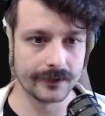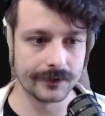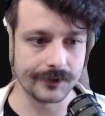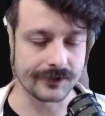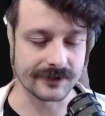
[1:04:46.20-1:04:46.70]

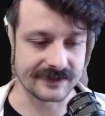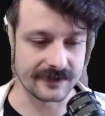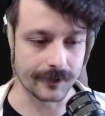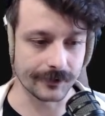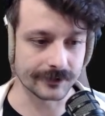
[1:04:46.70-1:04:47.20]
You could see
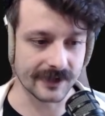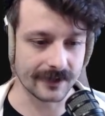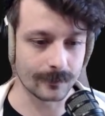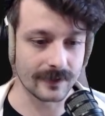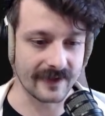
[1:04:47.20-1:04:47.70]
what it looked
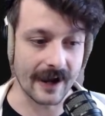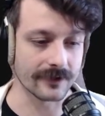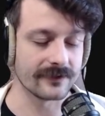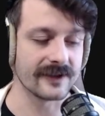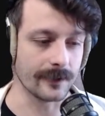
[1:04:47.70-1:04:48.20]
like without
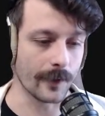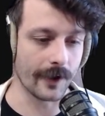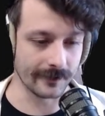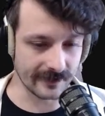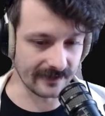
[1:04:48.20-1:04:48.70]
a theme
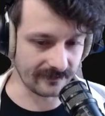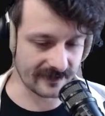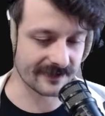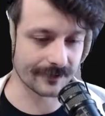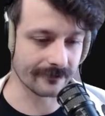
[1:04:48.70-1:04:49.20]
underneath
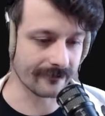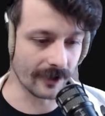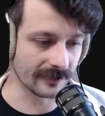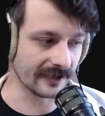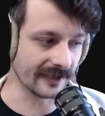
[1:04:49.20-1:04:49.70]
that sort of
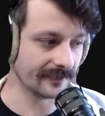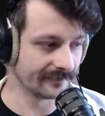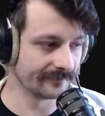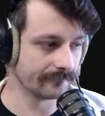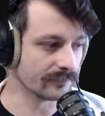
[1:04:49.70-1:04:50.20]
ugly
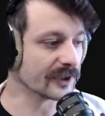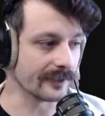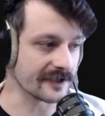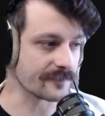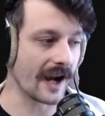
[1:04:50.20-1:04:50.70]

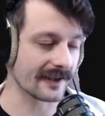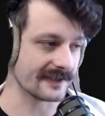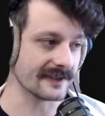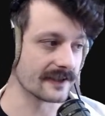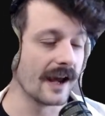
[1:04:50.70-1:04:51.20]
bluish
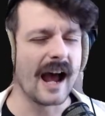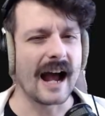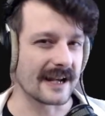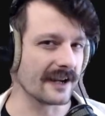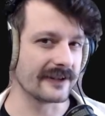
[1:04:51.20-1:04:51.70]
boxes. I
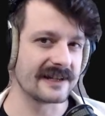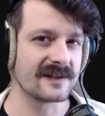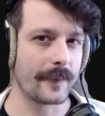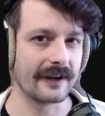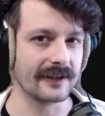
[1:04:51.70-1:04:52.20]
kind of
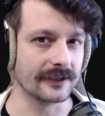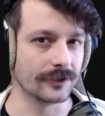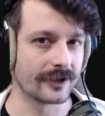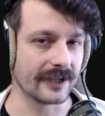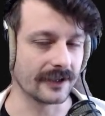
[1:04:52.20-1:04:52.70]
anticipated it
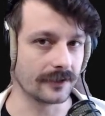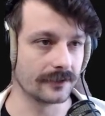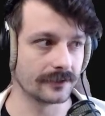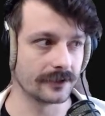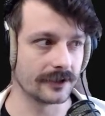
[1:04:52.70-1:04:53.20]
looking
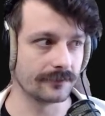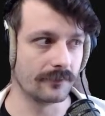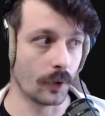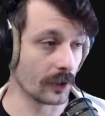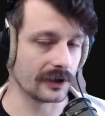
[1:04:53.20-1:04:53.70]

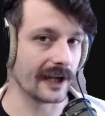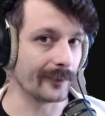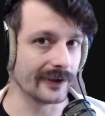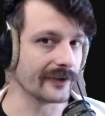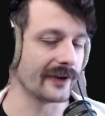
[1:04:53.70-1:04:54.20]
more like
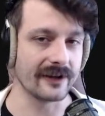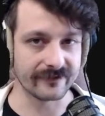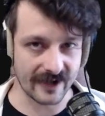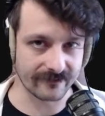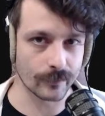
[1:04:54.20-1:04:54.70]
Windows
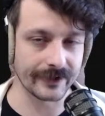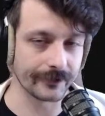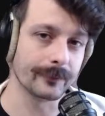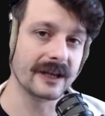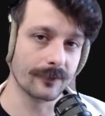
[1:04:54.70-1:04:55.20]
95 or
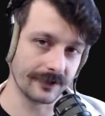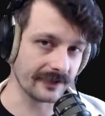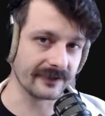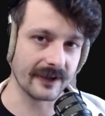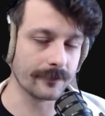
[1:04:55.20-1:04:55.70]
Windows Me when you
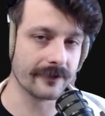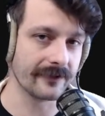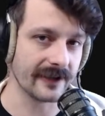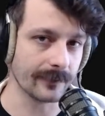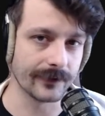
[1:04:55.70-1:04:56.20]
disable the
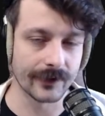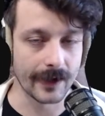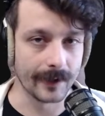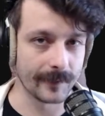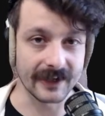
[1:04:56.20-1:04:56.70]
themes,
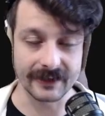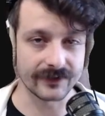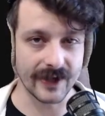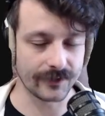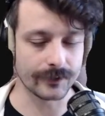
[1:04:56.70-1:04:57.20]
but I guess
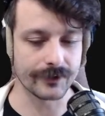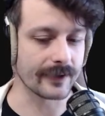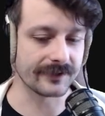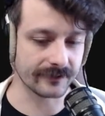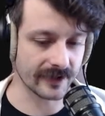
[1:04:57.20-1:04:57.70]
that's what the
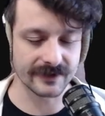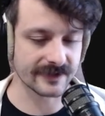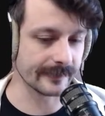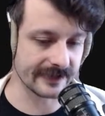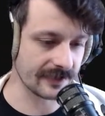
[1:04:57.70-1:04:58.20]
rest of the
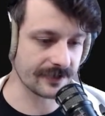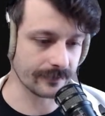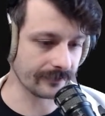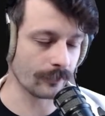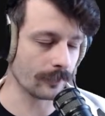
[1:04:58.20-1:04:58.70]
customization
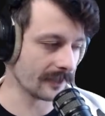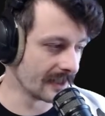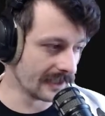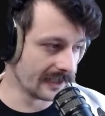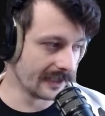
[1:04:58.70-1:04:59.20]
was for.
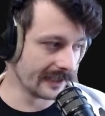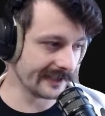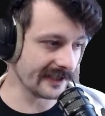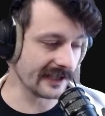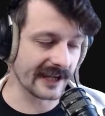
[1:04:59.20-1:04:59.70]

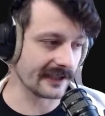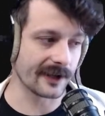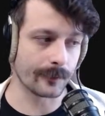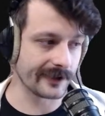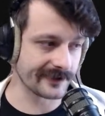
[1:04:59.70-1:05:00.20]
And then again, like Windows